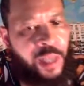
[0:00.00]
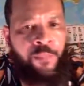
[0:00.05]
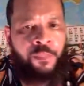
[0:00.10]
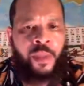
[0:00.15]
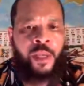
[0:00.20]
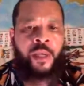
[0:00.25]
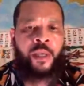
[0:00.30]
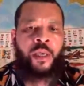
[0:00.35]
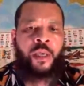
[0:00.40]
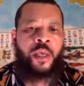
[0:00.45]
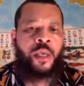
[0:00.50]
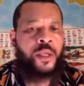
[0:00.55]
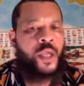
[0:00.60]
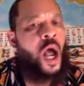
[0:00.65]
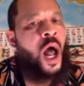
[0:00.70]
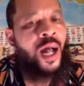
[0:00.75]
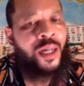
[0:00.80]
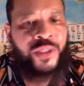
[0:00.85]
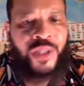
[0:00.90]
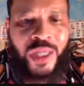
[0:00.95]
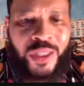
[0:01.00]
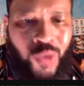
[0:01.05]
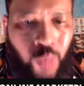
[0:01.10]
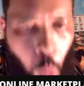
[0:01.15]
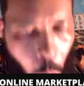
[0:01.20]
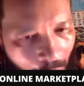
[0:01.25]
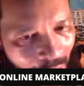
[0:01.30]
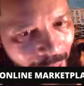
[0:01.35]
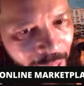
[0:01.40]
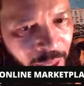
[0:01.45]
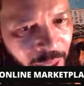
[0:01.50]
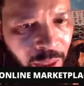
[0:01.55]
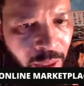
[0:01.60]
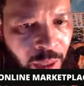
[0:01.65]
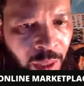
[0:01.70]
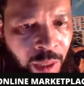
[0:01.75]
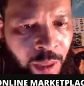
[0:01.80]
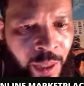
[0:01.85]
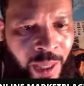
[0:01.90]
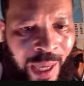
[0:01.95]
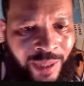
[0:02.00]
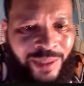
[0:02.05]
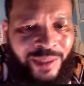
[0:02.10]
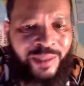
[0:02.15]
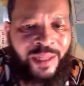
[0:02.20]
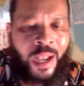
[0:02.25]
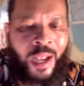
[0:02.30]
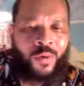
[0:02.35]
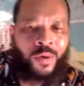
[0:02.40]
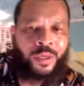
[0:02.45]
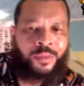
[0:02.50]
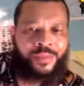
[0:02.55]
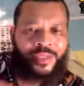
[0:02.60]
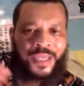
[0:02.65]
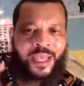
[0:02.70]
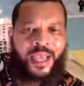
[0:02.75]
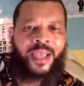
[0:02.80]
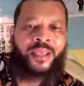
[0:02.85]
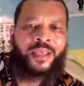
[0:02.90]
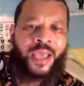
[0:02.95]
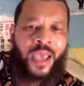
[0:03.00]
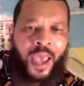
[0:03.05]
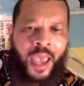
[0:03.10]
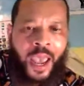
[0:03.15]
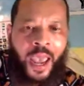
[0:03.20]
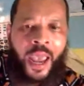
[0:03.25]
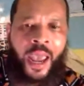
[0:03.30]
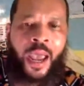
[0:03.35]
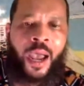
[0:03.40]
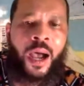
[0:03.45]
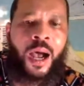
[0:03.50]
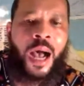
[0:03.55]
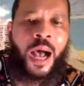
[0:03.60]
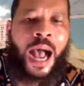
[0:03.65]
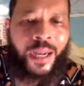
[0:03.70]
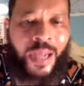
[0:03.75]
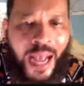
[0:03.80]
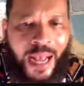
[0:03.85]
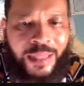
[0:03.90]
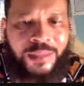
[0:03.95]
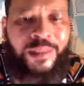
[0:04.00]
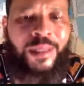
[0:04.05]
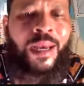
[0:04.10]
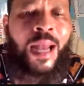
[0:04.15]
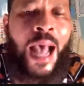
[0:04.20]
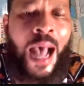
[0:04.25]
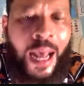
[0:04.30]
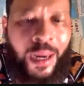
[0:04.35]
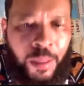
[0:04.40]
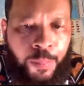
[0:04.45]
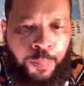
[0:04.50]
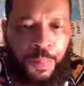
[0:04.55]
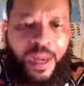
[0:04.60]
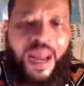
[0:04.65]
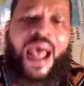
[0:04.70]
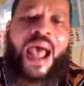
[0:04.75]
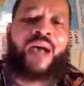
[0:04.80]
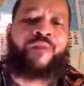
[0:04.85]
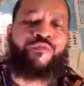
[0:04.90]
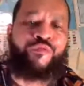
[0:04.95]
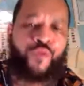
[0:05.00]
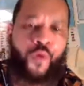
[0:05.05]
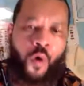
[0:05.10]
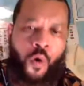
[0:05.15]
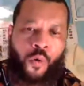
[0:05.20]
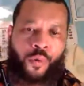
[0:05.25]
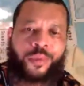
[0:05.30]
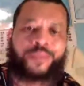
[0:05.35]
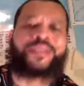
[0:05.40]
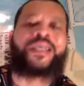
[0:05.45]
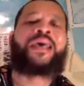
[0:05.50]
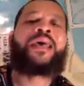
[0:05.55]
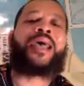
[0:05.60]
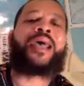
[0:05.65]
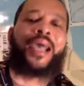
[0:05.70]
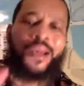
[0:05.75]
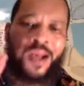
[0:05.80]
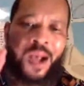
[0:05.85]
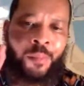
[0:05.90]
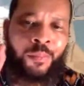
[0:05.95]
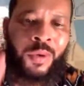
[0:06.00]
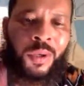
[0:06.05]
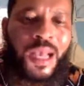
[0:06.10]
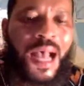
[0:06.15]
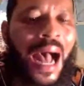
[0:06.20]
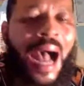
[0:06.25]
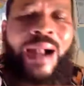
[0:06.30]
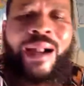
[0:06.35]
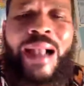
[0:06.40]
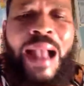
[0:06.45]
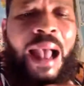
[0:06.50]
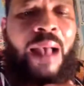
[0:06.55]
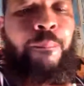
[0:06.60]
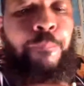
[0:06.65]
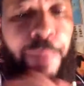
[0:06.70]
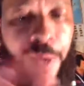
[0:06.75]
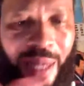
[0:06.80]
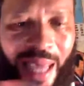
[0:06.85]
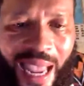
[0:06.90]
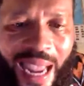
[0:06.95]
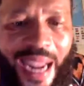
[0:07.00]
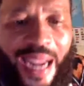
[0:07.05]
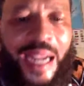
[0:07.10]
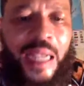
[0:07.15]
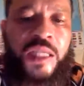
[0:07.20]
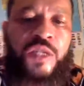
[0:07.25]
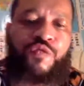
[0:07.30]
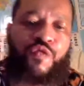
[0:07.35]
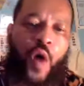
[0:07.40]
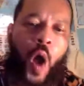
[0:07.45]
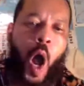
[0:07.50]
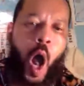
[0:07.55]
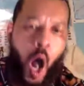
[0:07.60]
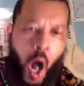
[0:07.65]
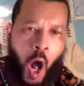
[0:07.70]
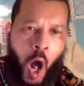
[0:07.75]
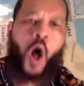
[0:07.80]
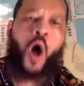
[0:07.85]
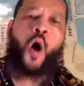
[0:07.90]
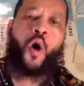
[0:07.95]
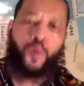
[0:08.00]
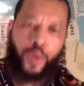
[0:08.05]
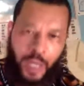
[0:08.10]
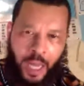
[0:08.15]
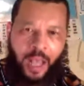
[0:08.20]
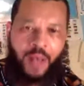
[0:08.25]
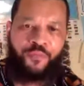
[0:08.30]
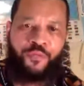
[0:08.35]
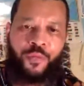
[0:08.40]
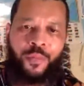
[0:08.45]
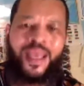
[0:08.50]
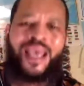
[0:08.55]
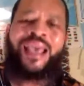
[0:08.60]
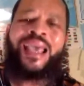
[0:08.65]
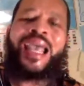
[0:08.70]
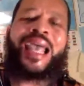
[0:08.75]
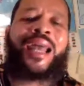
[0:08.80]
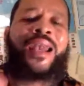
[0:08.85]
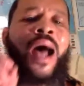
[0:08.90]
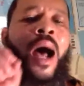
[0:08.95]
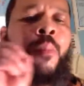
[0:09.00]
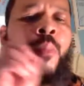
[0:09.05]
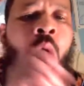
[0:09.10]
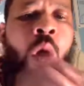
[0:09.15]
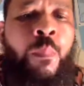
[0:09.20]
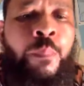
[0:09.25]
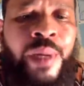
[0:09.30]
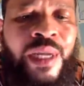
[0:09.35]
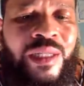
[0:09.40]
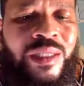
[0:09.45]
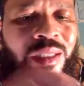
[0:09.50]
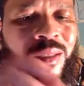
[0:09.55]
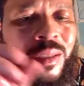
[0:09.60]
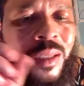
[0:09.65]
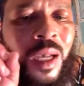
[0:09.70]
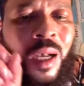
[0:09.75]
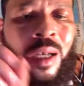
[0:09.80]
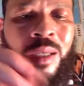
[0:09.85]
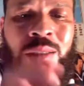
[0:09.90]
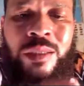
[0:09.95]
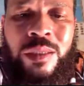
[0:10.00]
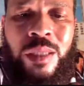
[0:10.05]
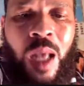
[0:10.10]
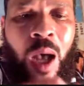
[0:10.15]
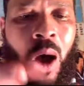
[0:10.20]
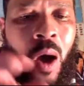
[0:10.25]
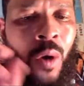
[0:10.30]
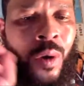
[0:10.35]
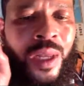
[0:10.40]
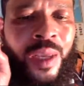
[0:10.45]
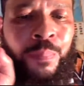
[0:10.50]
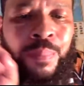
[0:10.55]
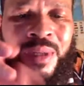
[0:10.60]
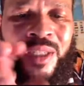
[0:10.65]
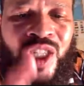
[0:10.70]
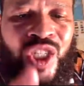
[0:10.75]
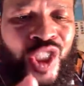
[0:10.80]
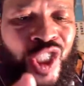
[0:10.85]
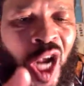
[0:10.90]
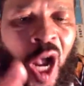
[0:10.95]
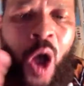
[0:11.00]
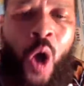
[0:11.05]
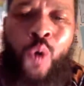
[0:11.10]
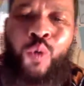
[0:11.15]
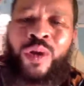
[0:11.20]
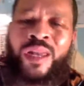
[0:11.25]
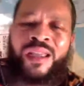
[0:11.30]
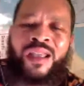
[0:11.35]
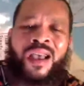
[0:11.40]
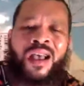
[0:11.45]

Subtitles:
me. Y'all just wait. You understand what I'm saying? Yeah, I got a lot of platforms. And I got plans for all of them. And I'm going to be slowly but surely